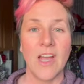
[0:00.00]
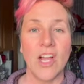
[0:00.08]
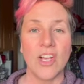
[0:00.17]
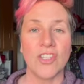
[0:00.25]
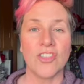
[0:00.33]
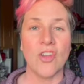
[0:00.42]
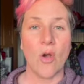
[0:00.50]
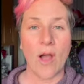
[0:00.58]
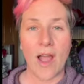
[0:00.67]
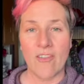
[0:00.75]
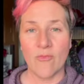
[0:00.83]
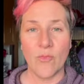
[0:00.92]
So
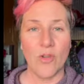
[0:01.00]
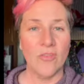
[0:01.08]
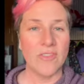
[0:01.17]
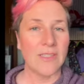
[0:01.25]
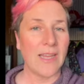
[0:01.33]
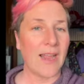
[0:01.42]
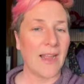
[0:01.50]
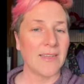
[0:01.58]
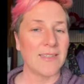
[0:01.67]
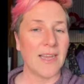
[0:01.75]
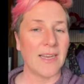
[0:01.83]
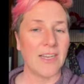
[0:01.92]
I've moved, like I
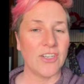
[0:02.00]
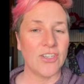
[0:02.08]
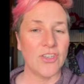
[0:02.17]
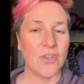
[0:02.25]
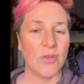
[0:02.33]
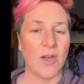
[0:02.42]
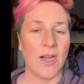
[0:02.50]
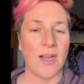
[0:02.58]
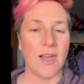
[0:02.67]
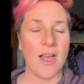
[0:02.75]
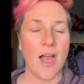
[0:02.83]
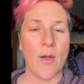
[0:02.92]
said, into
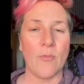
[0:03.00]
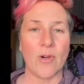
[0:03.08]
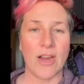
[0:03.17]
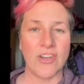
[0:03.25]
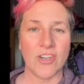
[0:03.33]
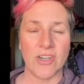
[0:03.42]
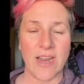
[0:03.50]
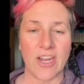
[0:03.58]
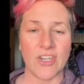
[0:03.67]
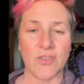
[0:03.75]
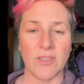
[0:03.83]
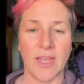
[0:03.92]
a brighter
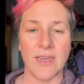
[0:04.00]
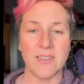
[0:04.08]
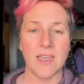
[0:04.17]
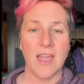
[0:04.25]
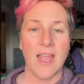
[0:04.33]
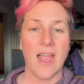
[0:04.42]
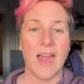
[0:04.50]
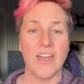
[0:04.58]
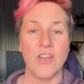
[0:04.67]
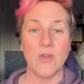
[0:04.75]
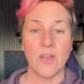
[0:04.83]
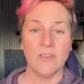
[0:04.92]
natural light,
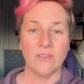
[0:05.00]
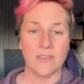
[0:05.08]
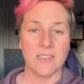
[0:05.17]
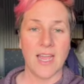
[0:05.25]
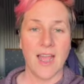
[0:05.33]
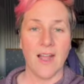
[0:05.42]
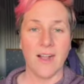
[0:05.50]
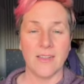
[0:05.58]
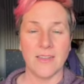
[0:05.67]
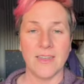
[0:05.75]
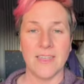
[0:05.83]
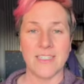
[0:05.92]
and you can
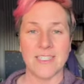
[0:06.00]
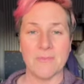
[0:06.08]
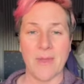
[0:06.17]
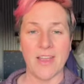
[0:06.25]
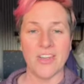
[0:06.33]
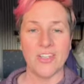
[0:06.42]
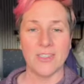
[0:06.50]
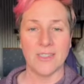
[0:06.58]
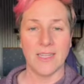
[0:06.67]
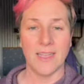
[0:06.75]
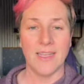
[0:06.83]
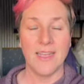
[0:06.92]
tell,
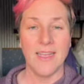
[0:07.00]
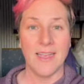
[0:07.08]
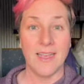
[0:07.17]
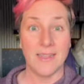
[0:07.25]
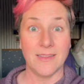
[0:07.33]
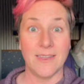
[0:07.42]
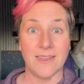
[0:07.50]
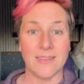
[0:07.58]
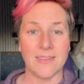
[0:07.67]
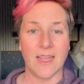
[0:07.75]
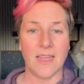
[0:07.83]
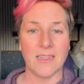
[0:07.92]
especially in this
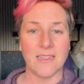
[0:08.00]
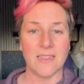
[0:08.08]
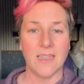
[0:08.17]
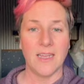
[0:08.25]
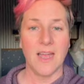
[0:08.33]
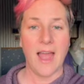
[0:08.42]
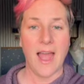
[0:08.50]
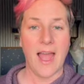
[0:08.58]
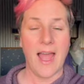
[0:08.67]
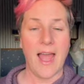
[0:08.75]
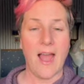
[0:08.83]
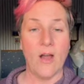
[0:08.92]
light,
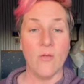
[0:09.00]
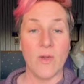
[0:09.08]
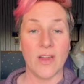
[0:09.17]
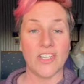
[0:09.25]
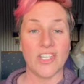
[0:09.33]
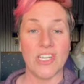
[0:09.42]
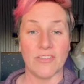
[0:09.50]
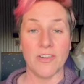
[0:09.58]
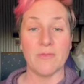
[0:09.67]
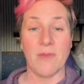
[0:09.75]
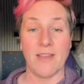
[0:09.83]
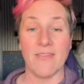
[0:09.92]
how much
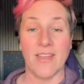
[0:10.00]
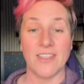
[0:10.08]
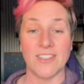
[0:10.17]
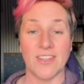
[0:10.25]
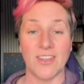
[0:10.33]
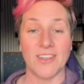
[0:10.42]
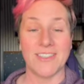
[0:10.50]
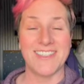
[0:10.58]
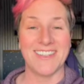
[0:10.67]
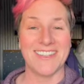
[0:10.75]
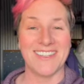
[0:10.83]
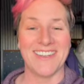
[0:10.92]
different my face
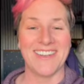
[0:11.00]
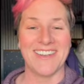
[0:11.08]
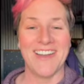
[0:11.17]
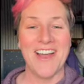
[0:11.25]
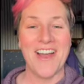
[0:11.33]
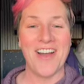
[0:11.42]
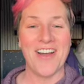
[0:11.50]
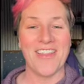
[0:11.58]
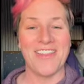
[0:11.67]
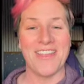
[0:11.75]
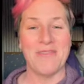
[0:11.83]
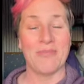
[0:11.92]
looks
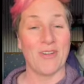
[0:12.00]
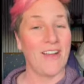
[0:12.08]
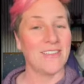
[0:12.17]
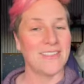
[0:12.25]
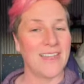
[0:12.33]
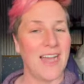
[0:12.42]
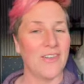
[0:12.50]
on the bronze side